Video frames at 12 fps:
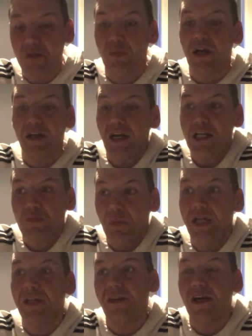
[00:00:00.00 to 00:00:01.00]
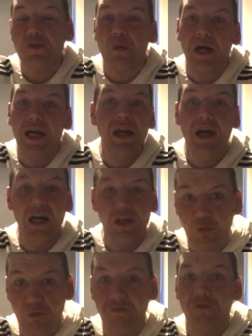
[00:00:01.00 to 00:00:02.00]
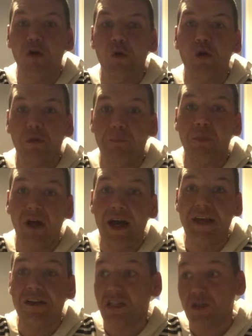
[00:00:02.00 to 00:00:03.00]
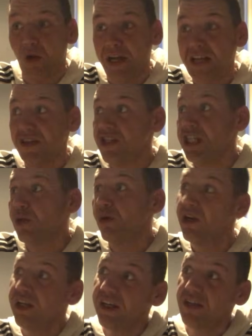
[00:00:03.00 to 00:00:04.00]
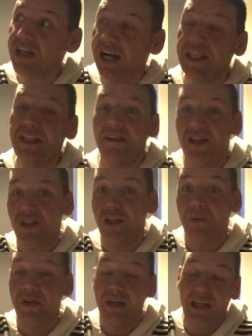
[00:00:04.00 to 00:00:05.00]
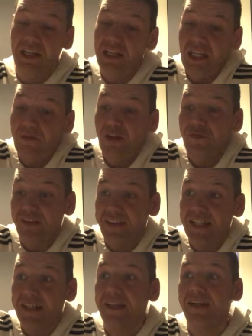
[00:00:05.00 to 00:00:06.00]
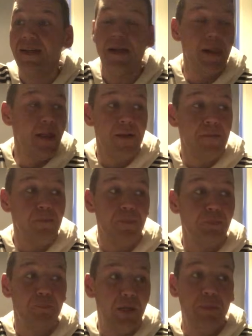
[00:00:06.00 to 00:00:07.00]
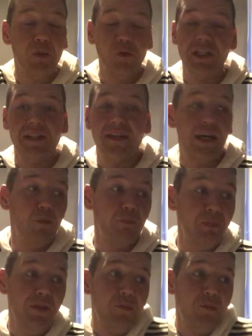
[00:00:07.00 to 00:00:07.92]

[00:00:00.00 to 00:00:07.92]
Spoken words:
I explained. That's why I don't follow compliance. It's why it's 0, because I need to sleep at night. And even if I didn't, people need help.